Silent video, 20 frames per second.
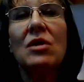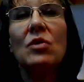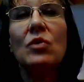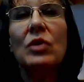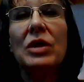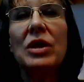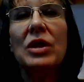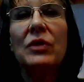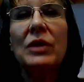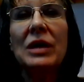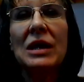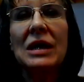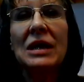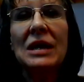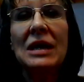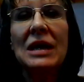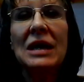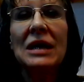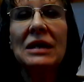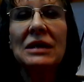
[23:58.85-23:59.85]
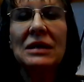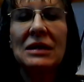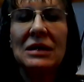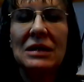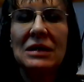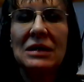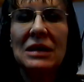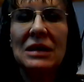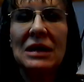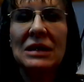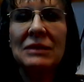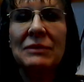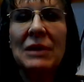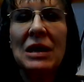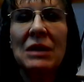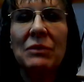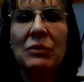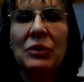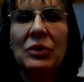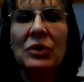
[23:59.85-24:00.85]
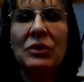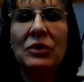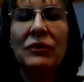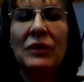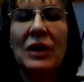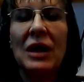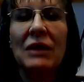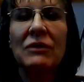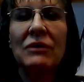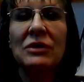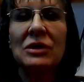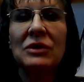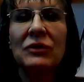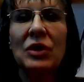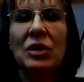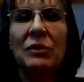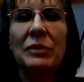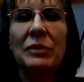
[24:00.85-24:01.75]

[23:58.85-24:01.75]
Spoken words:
Well, you can get dust mite proof covers for your